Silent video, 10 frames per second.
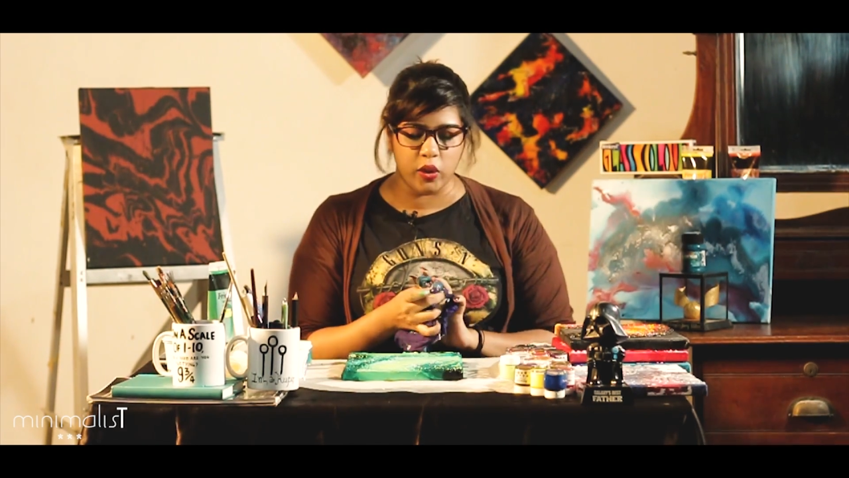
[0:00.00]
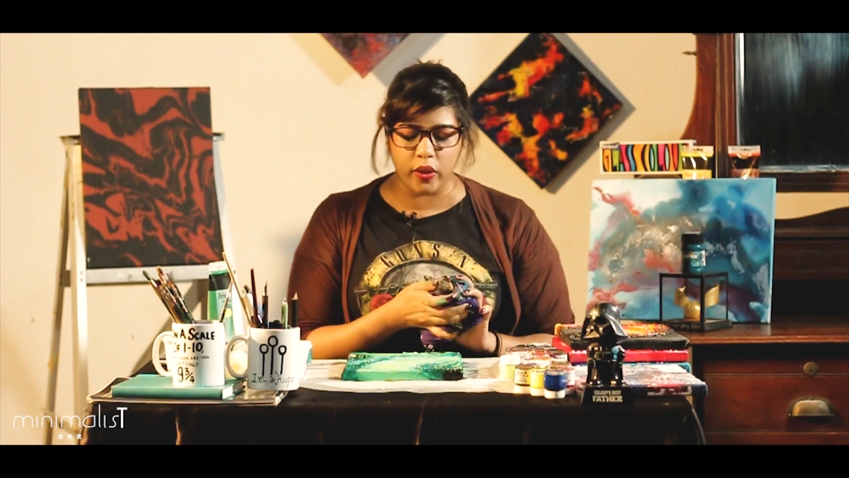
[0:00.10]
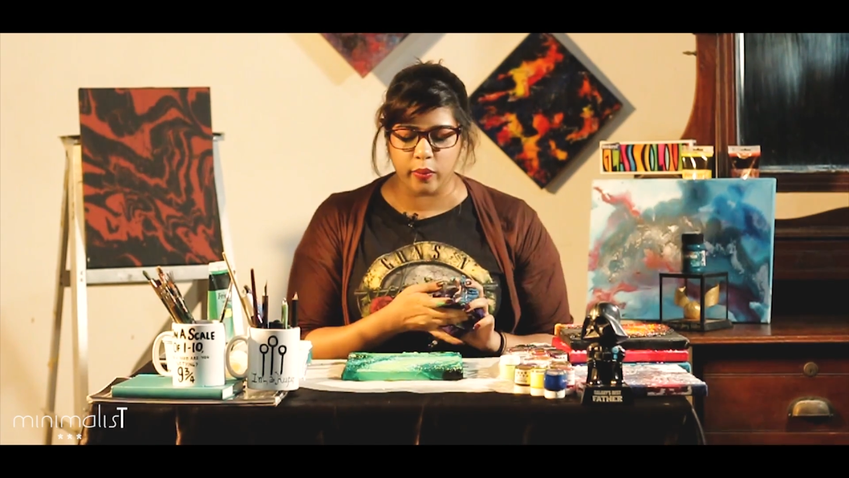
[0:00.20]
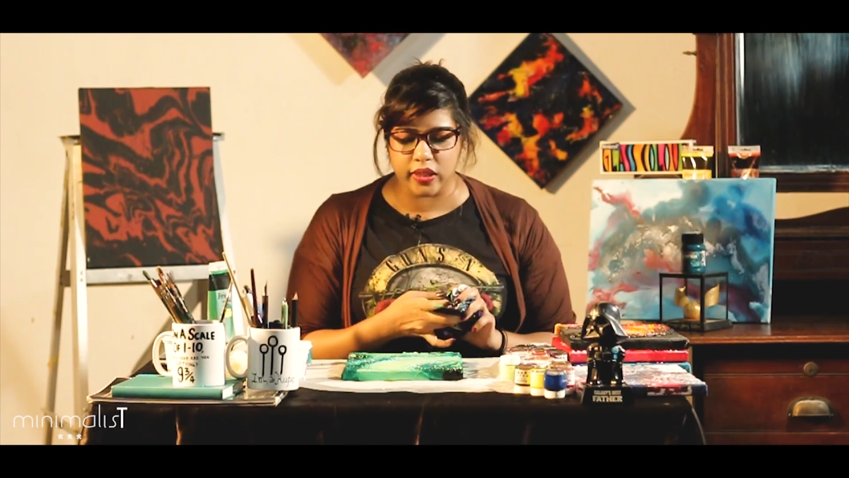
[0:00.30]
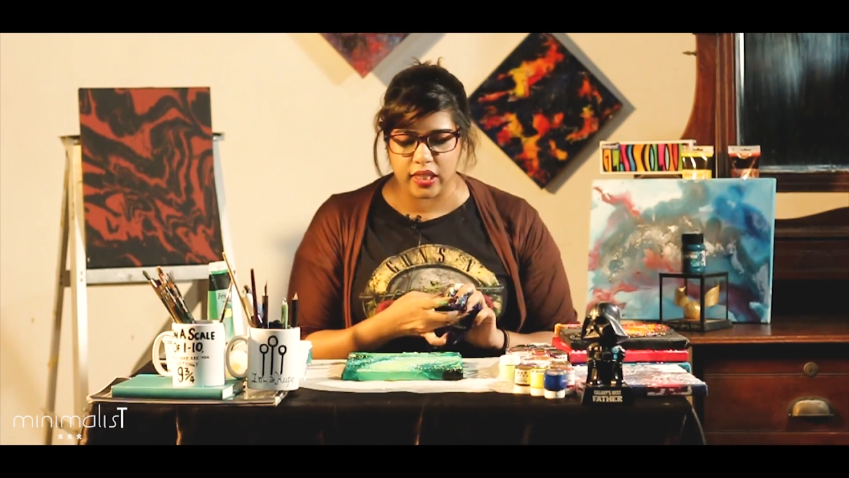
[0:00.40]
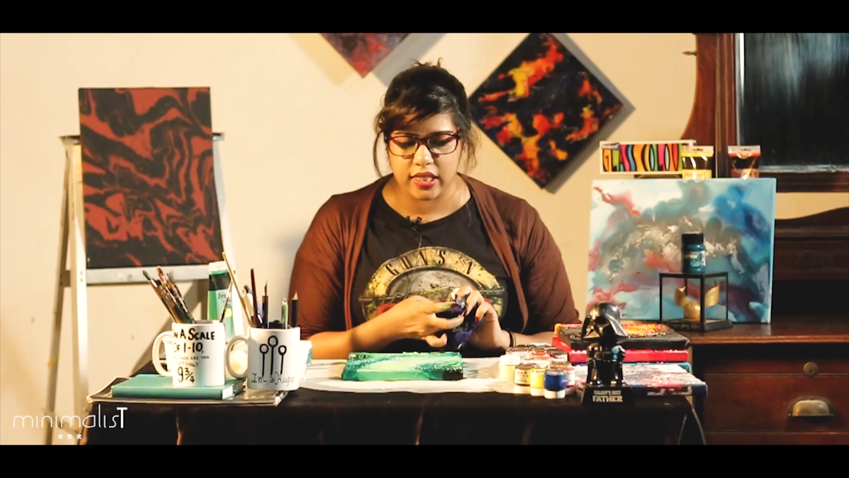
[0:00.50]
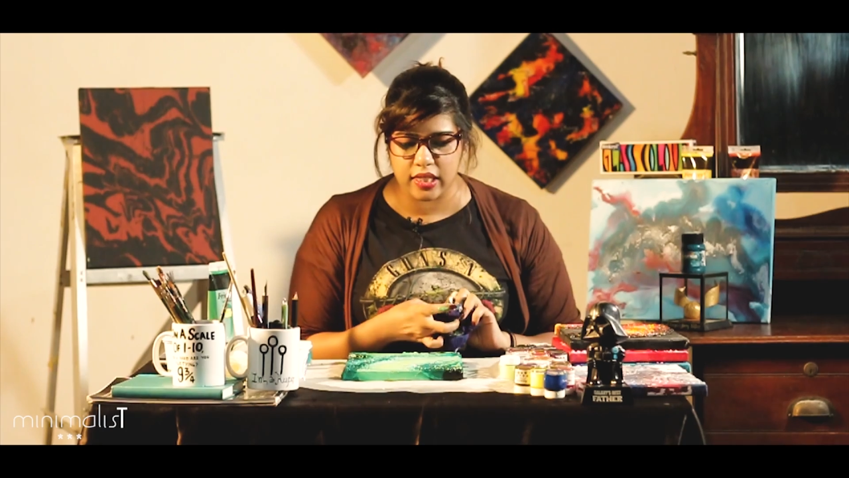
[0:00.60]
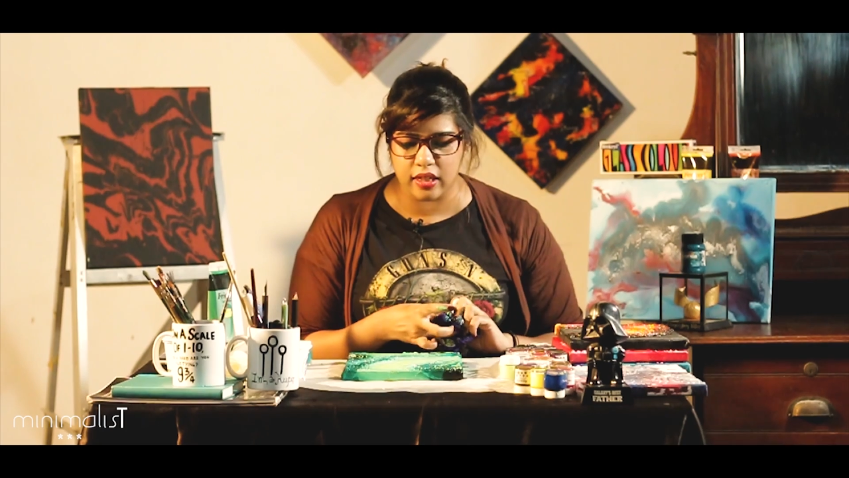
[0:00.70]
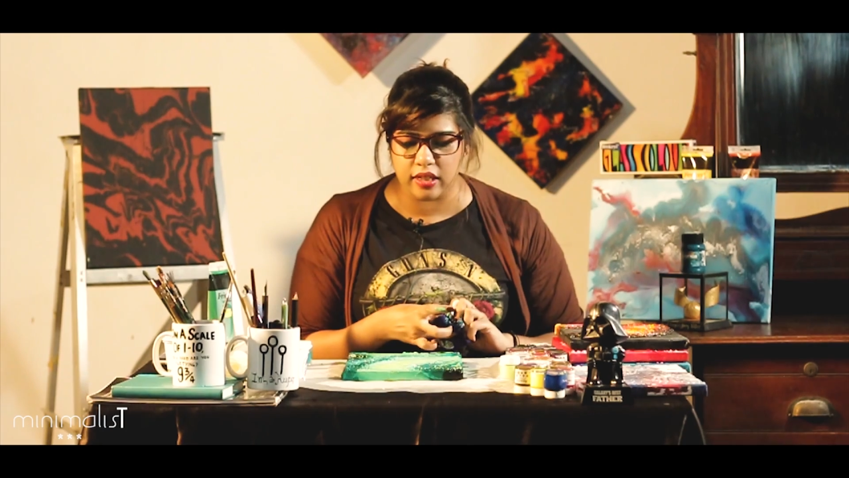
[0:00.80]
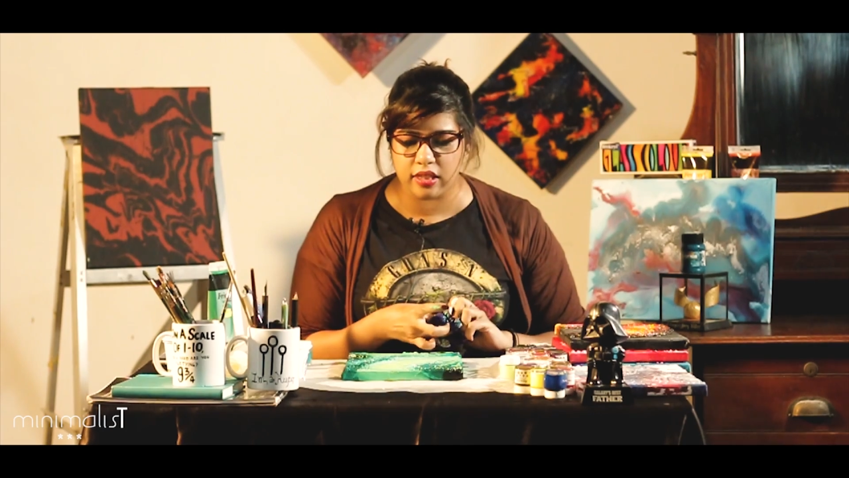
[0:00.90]
doing with this
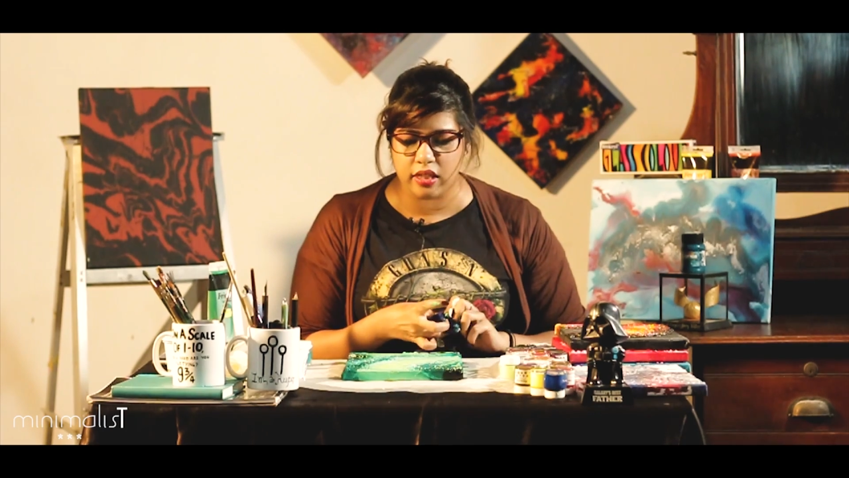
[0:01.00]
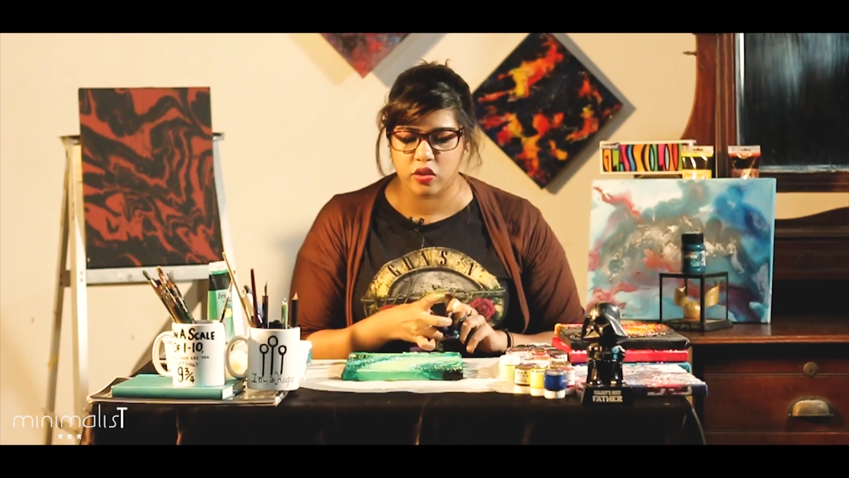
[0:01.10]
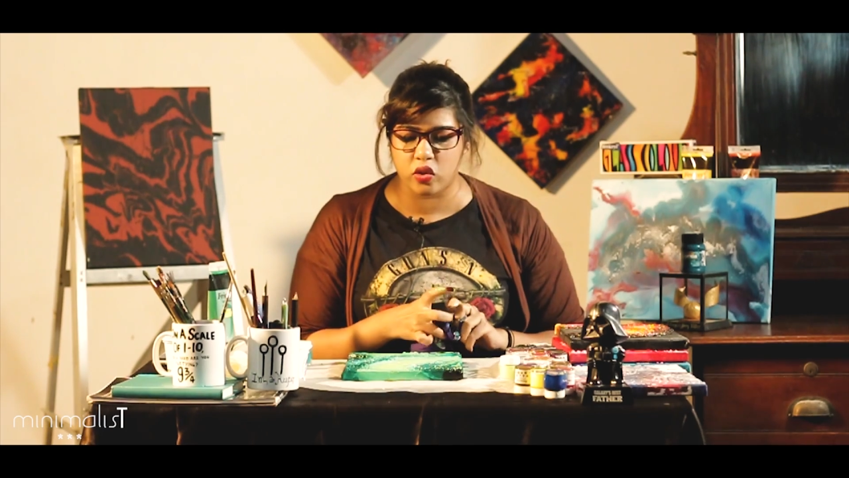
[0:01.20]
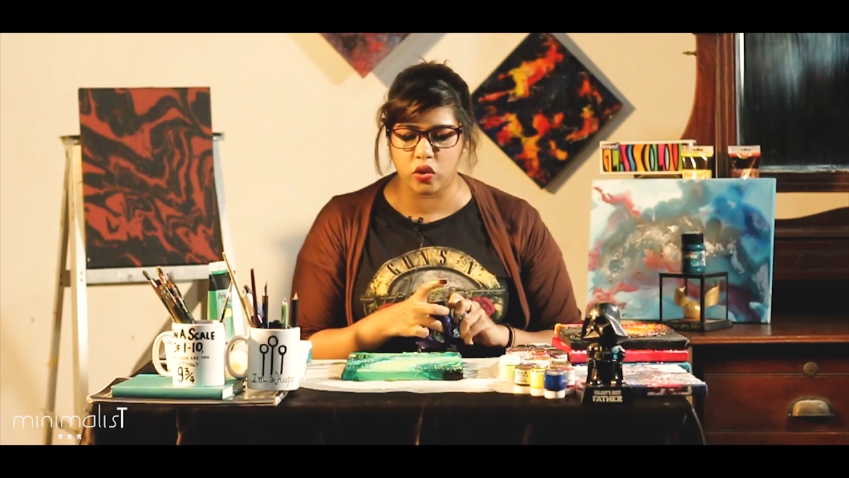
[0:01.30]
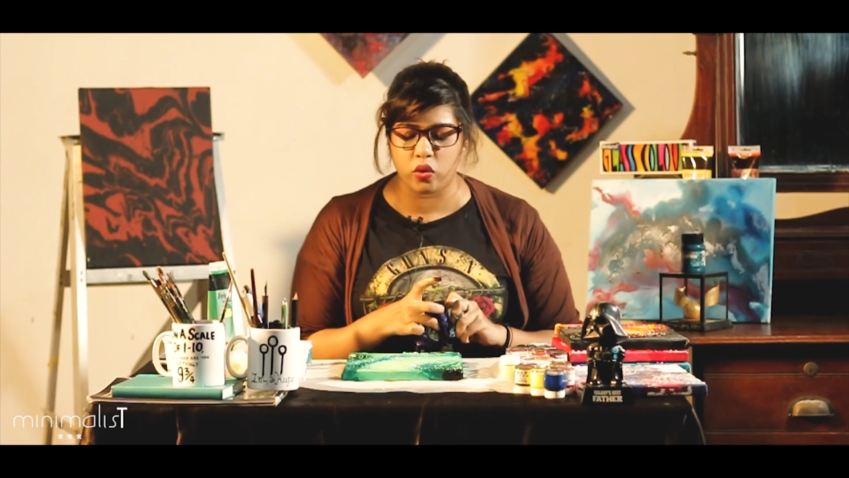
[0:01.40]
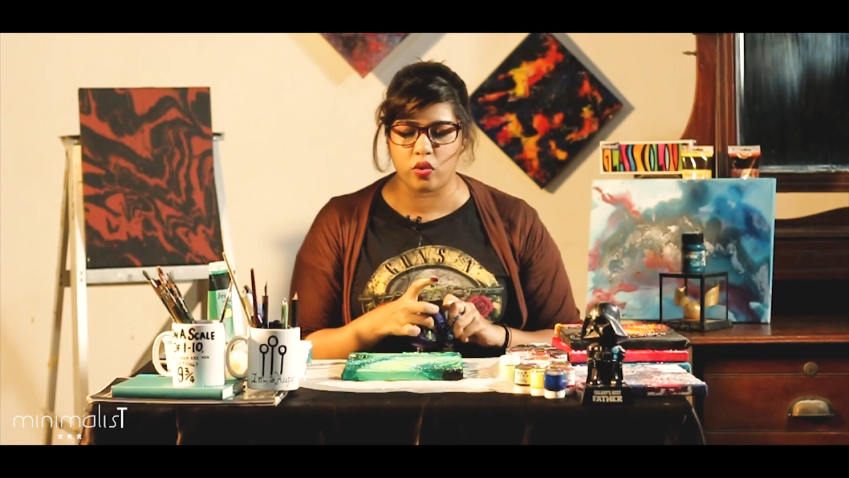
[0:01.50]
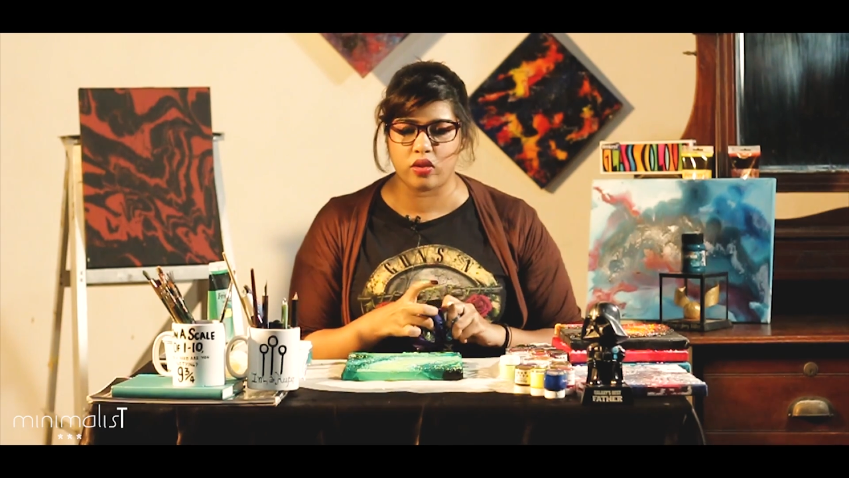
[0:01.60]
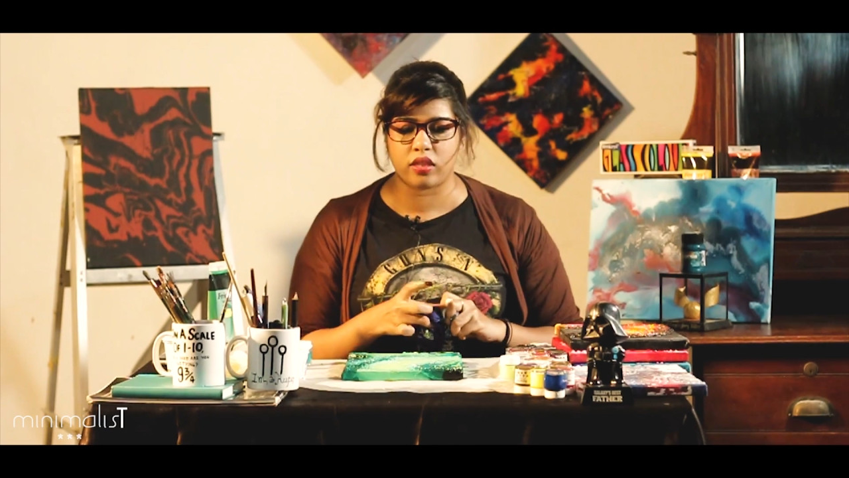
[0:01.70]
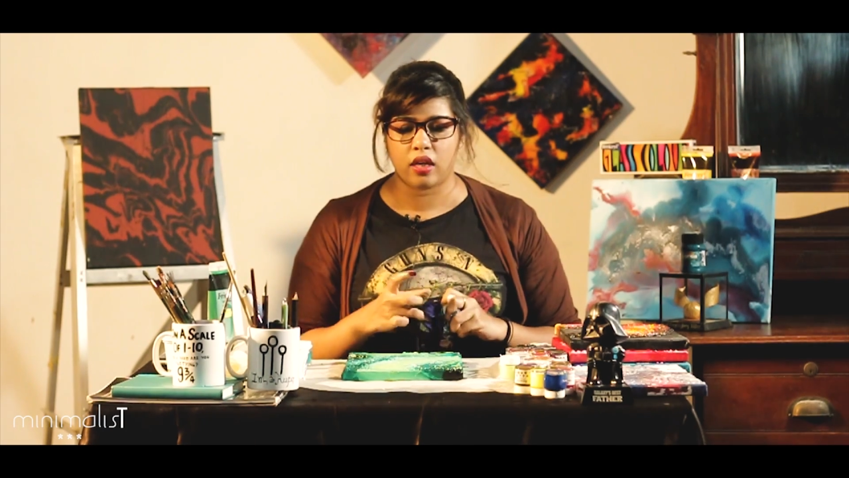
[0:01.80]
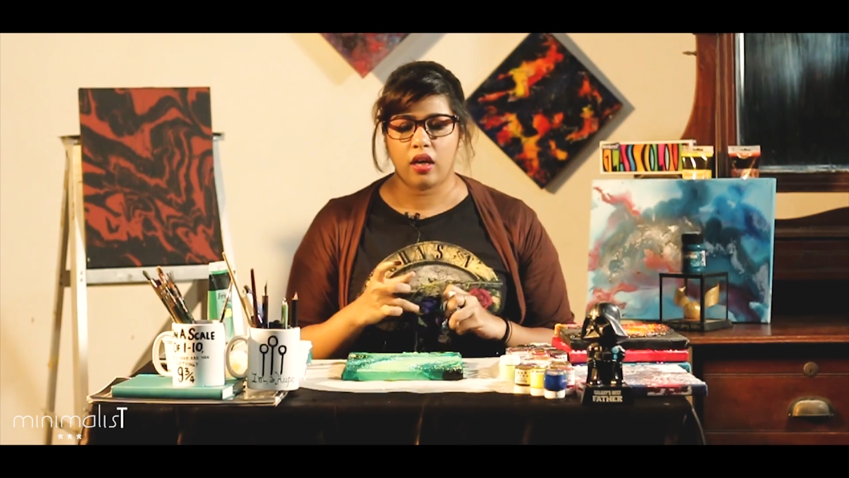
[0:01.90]
series, is to
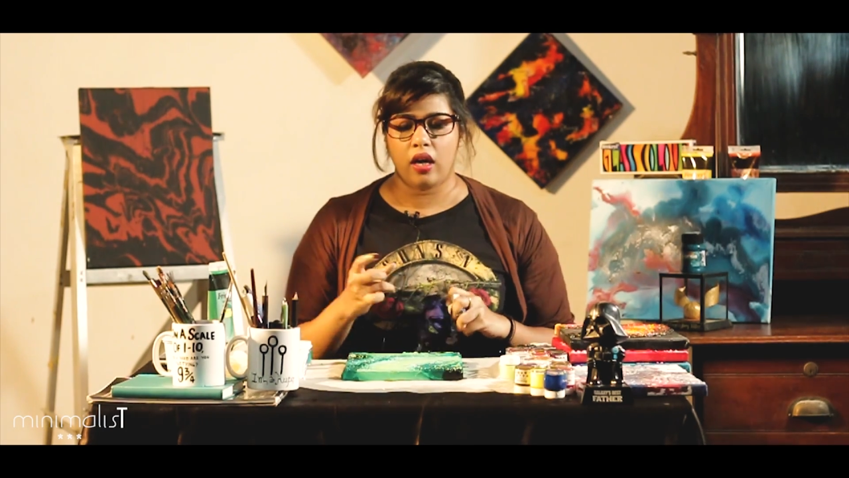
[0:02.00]
use